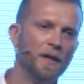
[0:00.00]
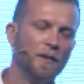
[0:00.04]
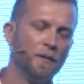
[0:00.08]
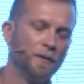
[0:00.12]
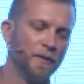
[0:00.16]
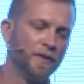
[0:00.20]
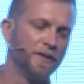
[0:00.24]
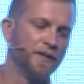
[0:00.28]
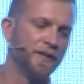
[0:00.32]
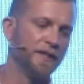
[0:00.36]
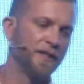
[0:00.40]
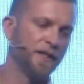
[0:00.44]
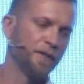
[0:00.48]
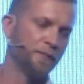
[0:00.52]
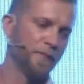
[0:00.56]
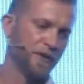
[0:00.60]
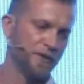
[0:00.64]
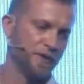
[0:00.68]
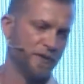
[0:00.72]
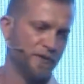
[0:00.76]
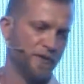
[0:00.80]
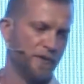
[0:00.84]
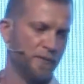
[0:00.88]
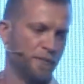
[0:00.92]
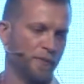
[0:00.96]
We
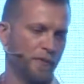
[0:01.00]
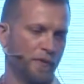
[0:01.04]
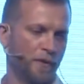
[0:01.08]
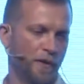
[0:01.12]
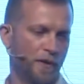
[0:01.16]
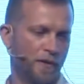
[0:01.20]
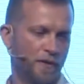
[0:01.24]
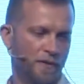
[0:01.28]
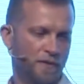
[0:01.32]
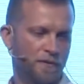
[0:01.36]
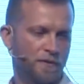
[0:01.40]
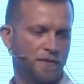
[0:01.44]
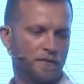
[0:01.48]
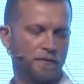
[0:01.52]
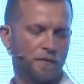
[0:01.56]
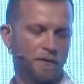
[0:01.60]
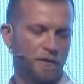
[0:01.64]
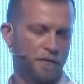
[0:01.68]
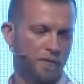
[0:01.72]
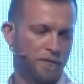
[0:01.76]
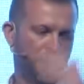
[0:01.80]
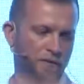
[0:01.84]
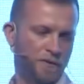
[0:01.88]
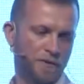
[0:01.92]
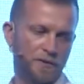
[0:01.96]
decommissioned the product
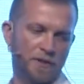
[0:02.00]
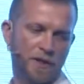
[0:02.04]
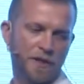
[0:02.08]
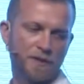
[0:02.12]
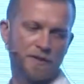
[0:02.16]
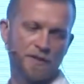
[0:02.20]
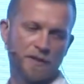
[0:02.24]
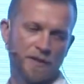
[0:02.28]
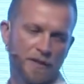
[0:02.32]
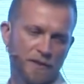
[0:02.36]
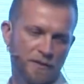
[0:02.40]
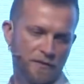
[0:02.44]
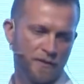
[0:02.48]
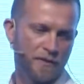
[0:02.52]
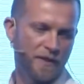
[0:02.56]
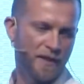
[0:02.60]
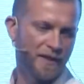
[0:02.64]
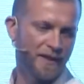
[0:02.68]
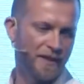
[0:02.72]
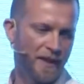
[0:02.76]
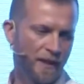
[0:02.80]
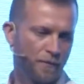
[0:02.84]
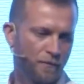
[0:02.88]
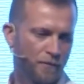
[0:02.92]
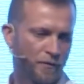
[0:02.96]
and changed it into an
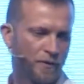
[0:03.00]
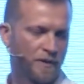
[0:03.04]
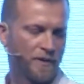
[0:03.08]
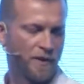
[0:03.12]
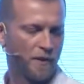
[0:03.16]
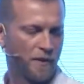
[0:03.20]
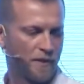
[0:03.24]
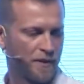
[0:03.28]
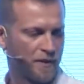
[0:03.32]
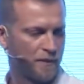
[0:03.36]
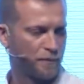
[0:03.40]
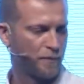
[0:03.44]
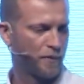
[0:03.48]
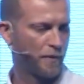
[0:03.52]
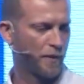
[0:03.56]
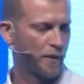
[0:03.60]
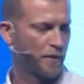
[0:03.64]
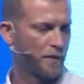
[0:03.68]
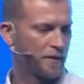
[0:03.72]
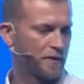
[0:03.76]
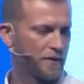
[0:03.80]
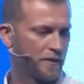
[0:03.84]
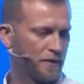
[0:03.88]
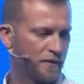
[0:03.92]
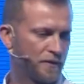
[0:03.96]
in-app retargeting
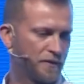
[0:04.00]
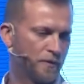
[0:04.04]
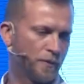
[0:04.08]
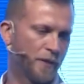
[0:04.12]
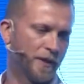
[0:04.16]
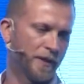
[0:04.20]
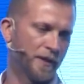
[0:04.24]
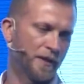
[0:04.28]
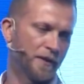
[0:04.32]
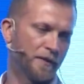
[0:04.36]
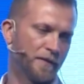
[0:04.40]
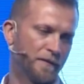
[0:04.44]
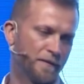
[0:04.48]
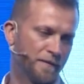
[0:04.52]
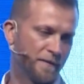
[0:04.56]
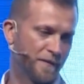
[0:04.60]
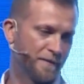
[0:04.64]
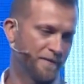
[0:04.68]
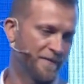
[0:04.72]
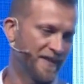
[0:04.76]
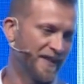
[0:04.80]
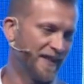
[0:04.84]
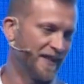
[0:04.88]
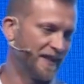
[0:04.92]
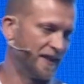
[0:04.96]
product in
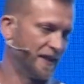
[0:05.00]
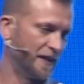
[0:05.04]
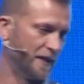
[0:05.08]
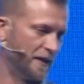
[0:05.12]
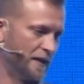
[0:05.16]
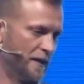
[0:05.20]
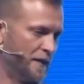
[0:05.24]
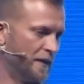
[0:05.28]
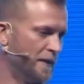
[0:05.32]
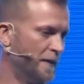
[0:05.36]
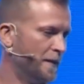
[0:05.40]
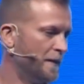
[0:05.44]
2015.